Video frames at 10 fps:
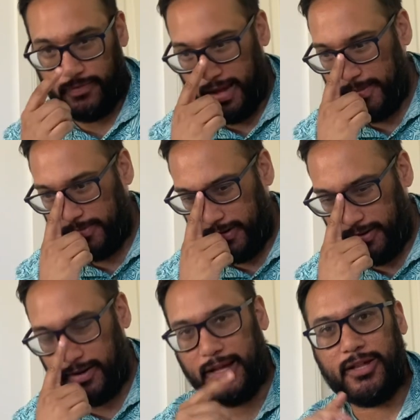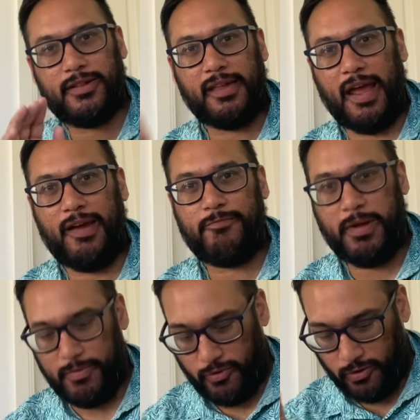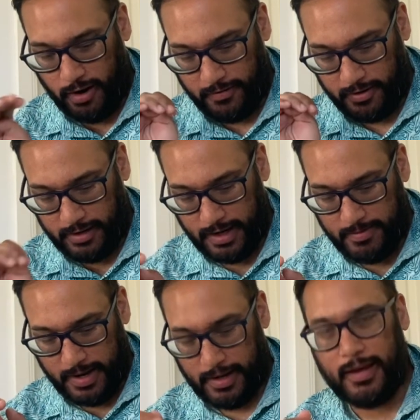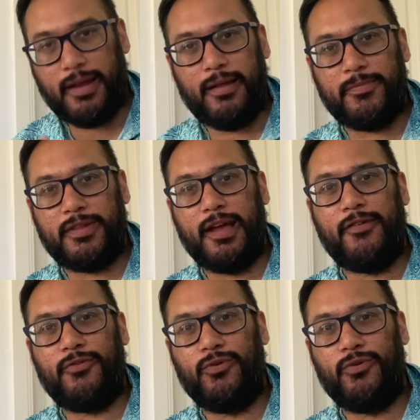Absolutely saved people's lives, no doubt about it.